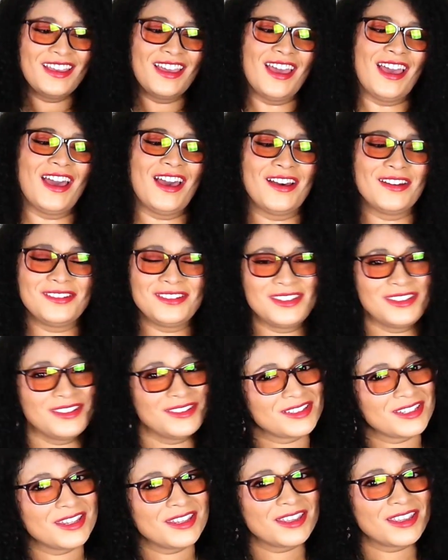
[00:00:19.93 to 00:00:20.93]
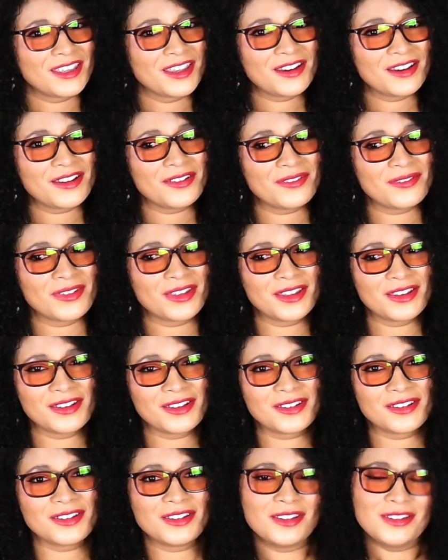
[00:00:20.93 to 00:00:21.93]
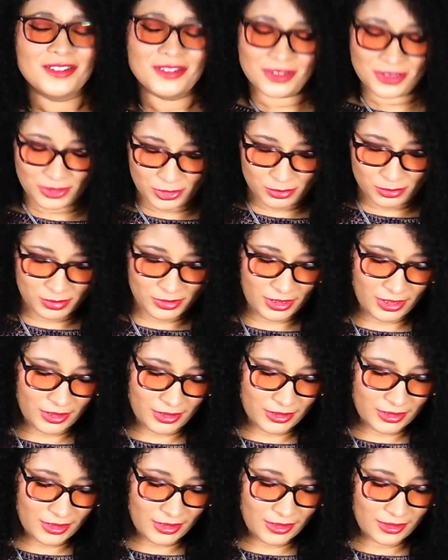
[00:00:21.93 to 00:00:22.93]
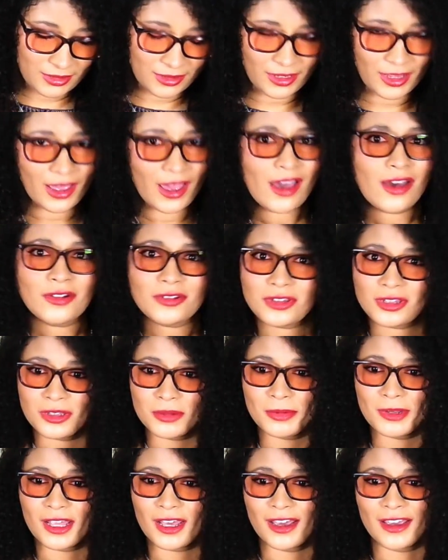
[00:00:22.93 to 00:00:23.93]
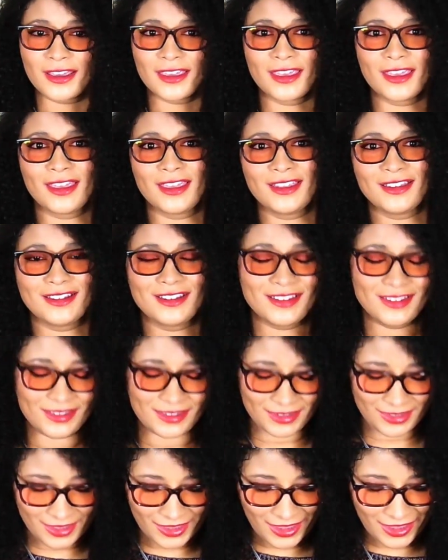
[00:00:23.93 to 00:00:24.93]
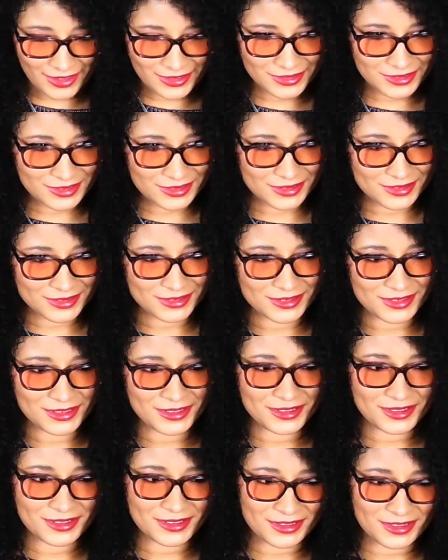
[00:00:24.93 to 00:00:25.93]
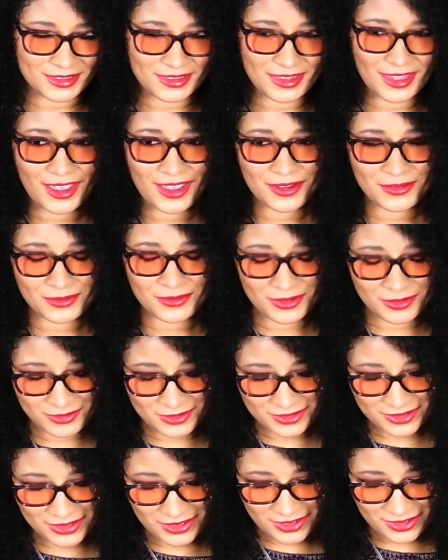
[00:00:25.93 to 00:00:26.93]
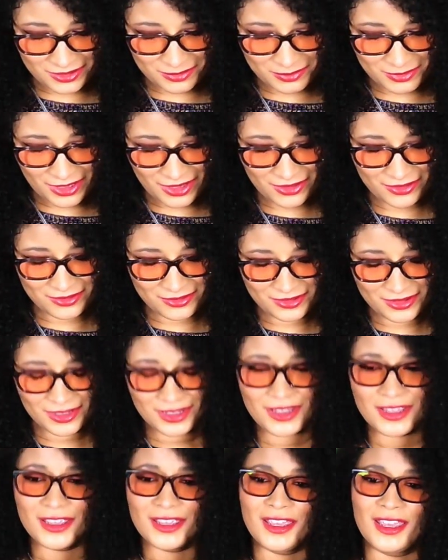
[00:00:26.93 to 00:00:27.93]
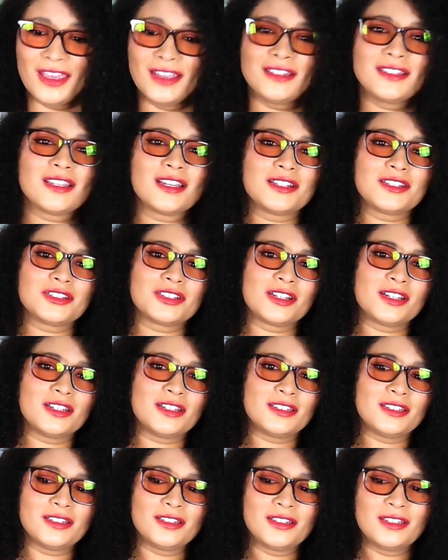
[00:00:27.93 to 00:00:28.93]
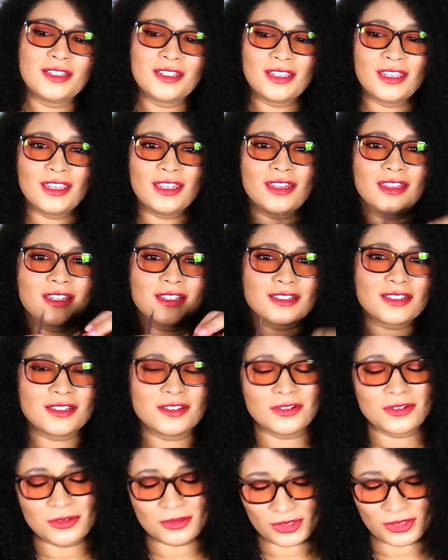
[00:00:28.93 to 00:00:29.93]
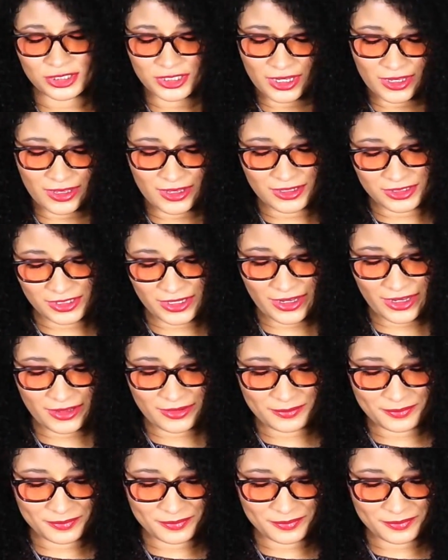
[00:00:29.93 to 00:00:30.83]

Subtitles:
How do you take care of it? Do you block it? How do you block it? Yes, that we will talk about and touch on in this little crocheting chat.